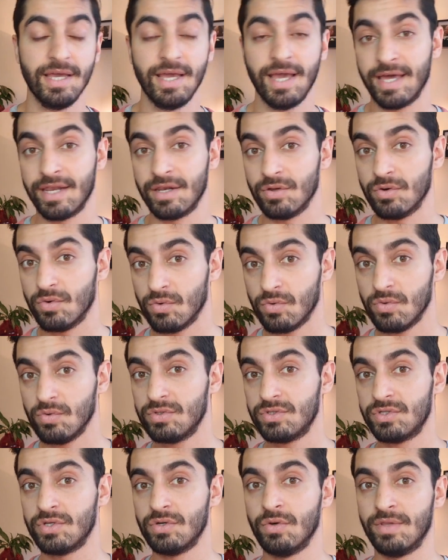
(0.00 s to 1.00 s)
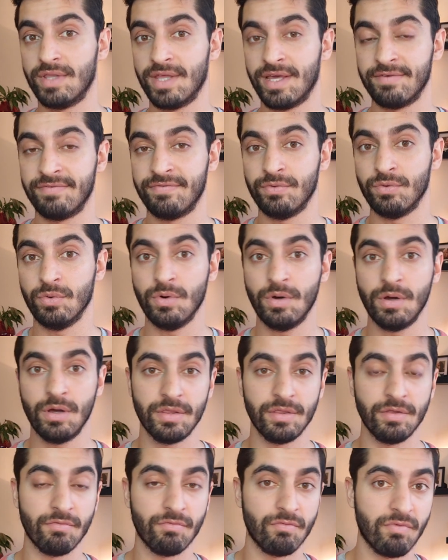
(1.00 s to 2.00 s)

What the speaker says: and also therefore the